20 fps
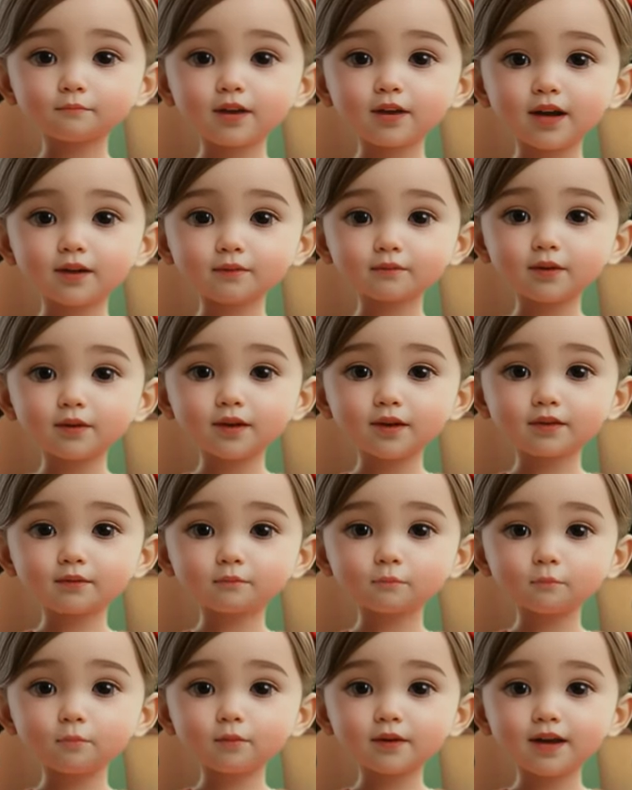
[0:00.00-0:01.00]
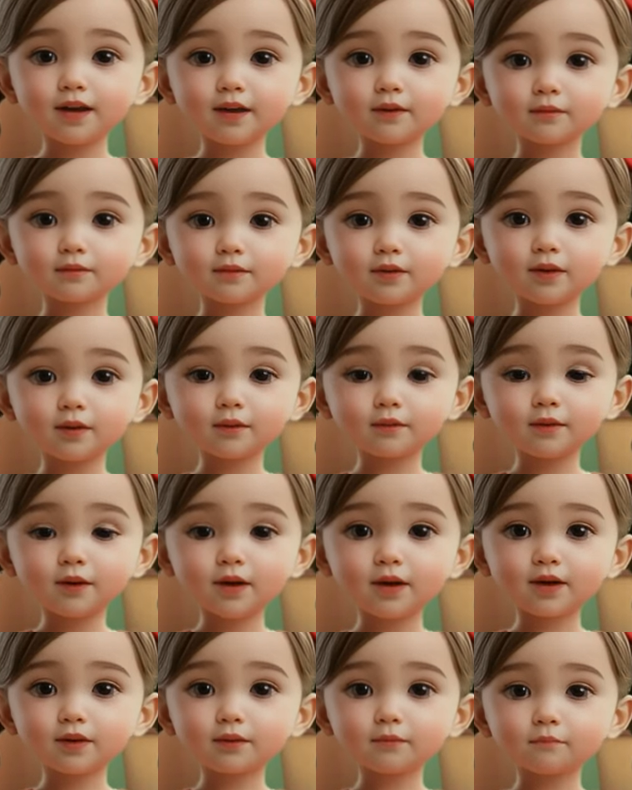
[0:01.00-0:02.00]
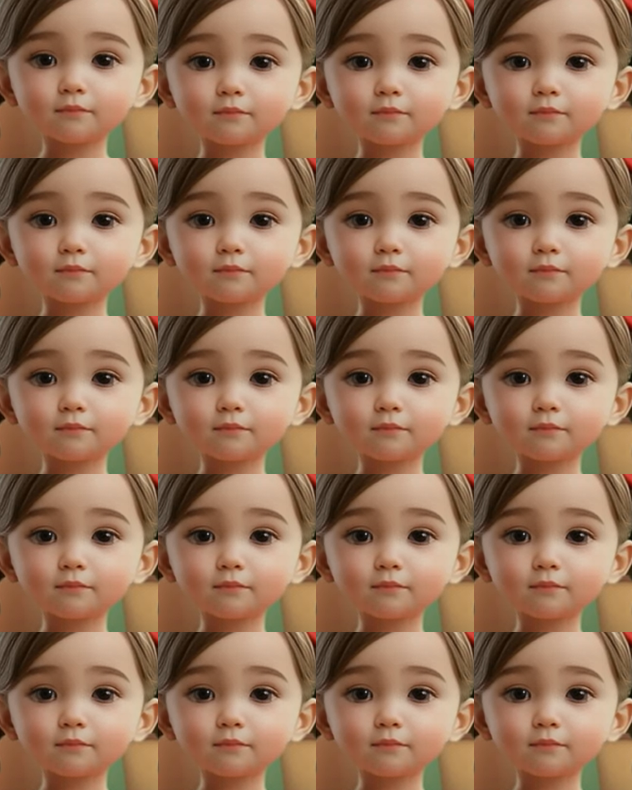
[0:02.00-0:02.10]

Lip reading: Essay is pronounced as a.